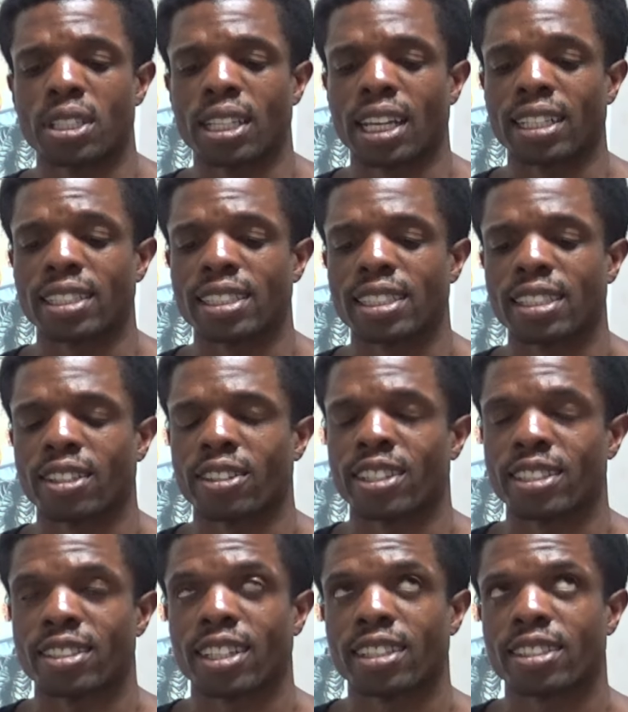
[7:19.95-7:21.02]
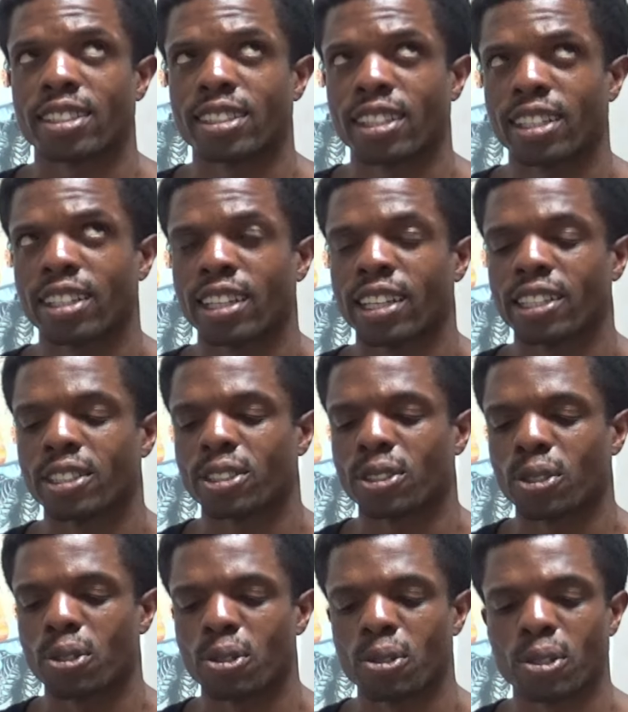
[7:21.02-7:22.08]
19 or these 1988
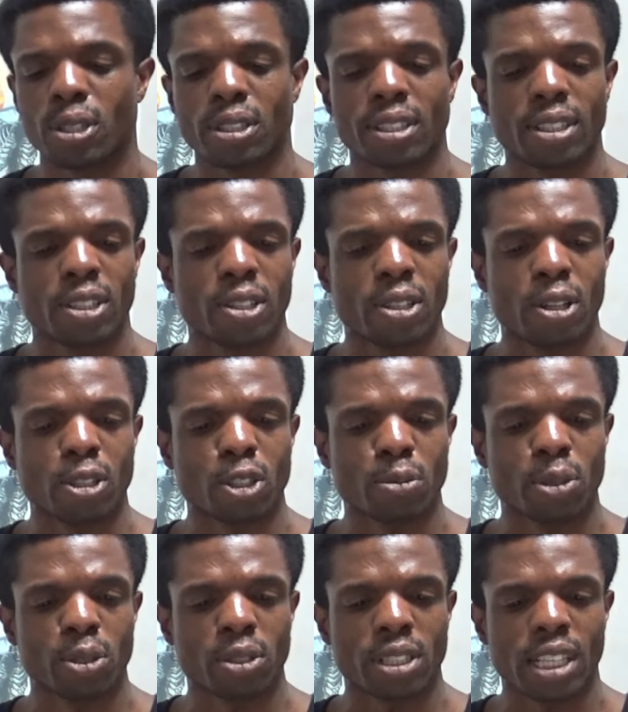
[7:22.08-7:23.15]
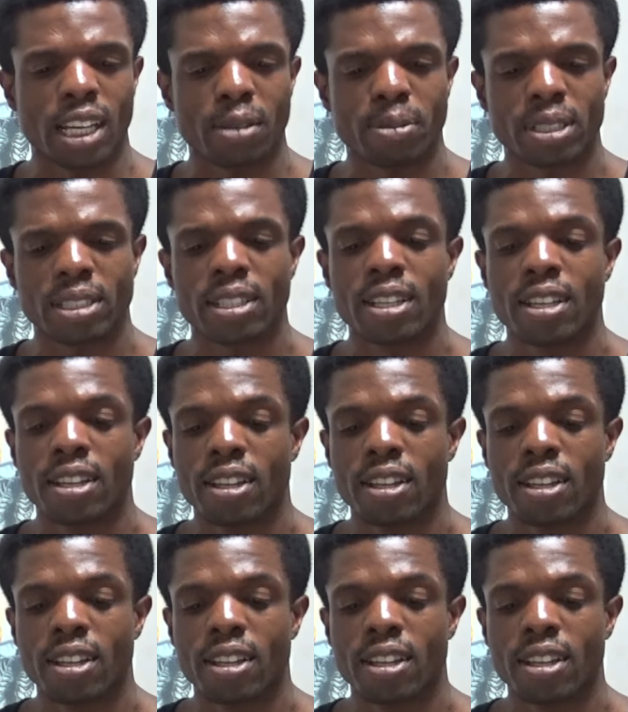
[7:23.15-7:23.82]
Seoul Ultra Boost Climas.